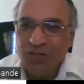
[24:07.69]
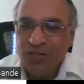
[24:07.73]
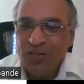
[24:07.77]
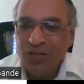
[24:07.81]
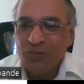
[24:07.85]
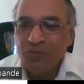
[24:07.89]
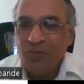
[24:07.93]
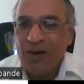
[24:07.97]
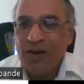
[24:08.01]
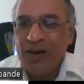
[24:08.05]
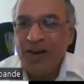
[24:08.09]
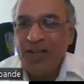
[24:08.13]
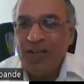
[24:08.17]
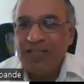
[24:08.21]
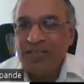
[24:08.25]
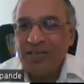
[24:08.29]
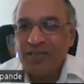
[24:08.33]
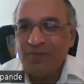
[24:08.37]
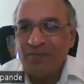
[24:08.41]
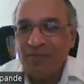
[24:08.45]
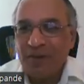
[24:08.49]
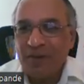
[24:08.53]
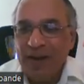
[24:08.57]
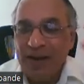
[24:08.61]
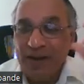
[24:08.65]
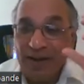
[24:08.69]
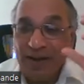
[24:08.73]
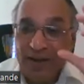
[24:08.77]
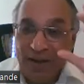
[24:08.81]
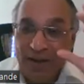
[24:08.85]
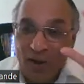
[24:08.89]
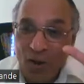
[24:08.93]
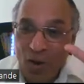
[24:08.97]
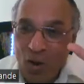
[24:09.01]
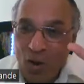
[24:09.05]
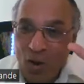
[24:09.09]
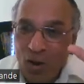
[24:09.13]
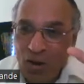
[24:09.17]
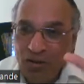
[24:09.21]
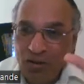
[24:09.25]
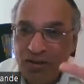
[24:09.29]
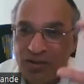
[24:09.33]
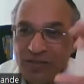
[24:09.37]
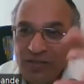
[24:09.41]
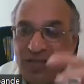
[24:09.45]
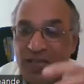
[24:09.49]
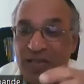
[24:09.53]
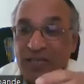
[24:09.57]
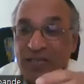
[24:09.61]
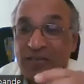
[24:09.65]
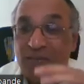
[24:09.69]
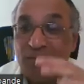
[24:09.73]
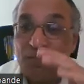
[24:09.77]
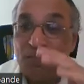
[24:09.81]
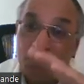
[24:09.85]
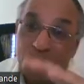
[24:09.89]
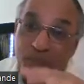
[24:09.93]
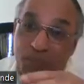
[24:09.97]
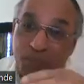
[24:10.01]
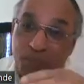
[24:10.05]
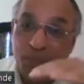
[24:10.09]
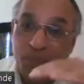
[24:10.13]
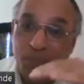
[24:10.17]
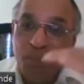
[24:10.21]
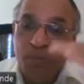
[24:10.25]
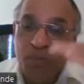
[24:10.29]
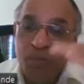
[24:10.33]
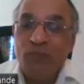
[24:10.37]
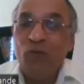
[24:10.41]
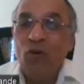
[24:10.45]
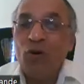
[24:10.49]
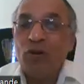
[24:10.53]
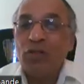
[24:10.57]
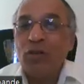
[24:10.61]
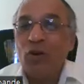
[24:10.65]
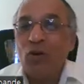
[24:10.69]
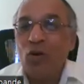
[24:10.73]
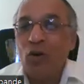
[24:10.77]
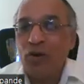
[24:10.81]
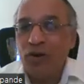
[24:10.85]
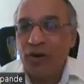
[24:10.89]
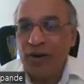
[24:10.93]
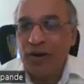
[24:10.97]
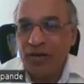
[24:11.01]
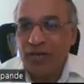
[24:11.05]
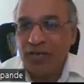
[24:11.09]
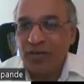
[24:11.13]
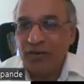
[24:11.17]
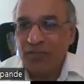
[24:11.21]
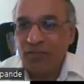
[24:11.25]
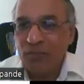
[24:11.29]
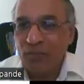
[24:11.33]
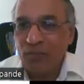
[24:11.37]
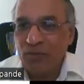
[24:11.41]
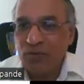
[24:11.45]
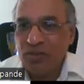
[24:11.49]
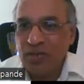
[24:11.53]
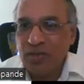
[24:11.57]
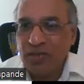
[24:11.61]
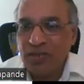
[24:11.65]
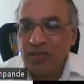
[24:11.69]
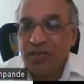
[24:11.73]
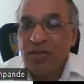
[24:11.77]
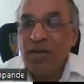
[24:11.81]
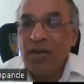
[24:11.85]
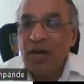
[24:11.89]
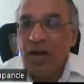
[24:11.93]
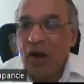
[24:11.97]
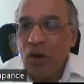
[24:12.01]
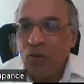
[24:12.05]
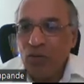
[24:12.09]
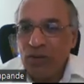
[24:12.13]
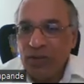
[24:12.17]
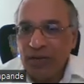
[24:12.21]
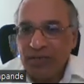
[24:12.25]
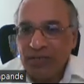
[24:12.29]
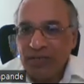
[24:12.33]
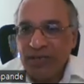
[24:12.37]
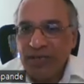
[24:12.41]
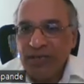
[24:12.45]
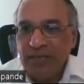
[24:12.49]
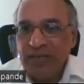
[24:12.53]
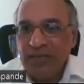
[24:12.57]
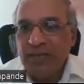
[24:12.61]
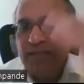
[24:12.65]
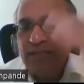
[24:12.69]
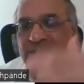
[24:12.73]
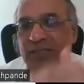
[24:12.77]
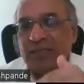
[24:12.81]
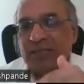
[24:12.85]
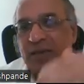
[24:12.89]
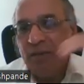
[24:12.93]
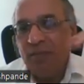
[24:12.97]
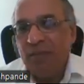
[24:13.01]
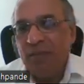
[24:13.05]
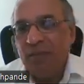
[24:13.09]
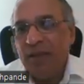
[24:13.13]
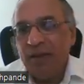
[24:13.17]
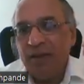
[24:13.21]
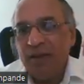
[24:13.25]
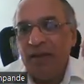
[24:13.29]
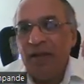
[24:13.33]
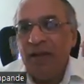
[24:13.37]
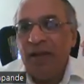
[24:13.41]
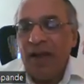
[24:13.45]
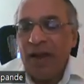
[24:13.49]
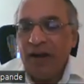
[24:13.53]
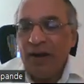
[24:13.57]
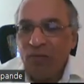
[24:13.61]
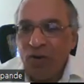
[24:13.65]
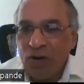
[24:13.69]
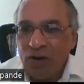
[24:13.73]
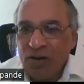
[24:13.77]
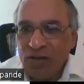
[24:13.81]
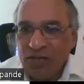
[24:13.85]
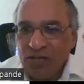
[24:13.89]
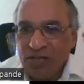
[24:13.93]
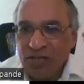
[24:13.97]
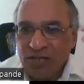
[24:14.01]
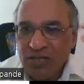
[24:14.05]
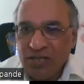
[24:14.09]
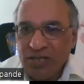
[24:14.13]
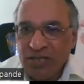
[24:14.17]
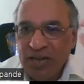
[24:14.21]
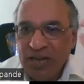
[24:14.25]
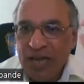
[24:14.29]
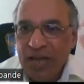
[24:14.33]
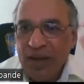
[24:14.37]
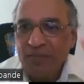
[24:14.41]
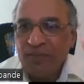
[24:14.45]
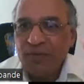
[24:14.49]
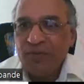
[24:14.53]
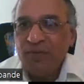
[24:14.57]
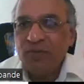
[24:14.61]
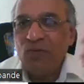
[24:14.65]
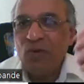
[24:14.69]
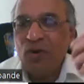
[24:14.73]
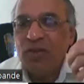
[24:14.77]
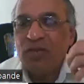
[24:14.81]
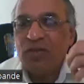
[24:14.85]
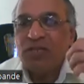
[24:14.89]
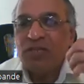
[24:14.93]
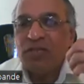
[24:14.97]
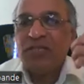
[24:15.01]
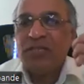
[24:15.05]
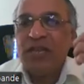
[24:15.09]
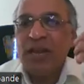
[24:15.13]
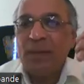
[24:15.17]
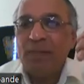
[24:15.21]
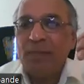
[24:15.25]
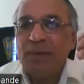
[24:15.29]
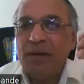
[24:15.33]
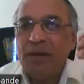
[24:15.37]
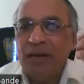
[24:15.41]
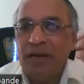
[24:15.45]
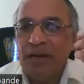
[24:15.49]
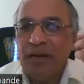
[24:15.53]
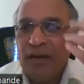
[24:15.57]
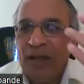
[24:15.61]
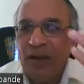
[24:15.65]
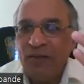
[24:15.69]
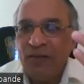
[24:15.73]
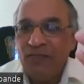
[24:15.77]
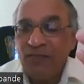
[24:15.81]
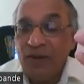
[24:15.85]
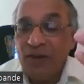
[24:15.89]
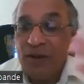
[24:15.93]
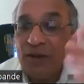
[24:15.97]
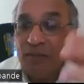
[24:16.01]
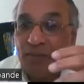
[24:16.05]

Deshpande has explained all the things before the contraction process, how that signal is coming, and what is the synapse, what is the synaptic cleft,